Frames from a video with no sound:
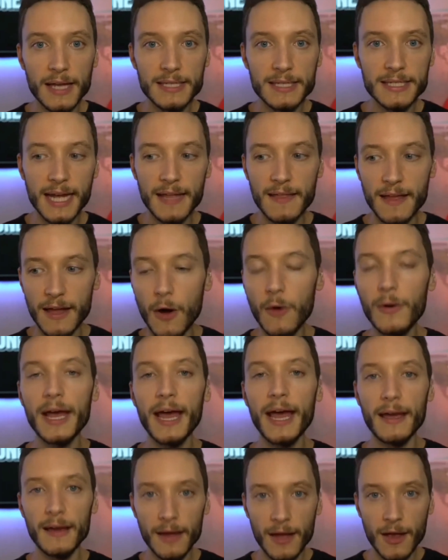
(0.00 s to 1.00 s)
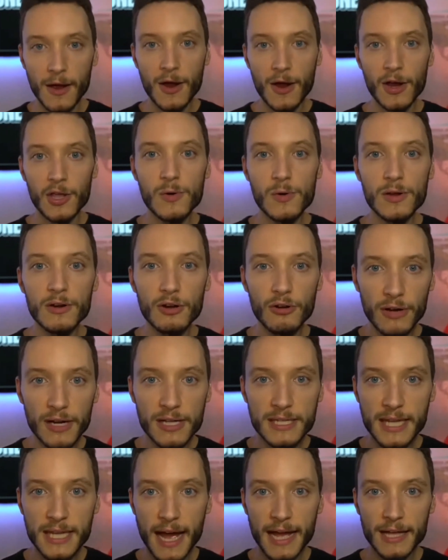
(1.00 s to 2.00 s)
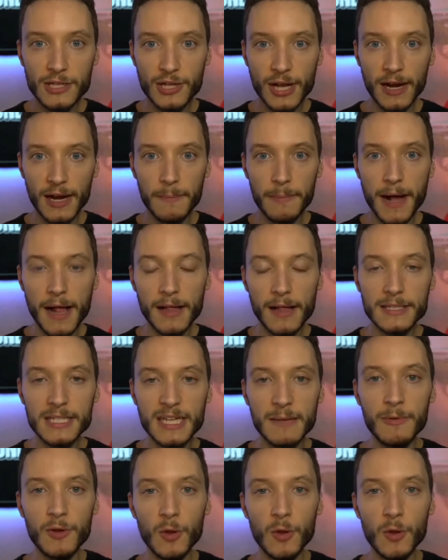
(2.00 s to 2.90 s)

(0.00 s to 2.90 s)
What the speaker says: say that, okay, you can criticize China policy,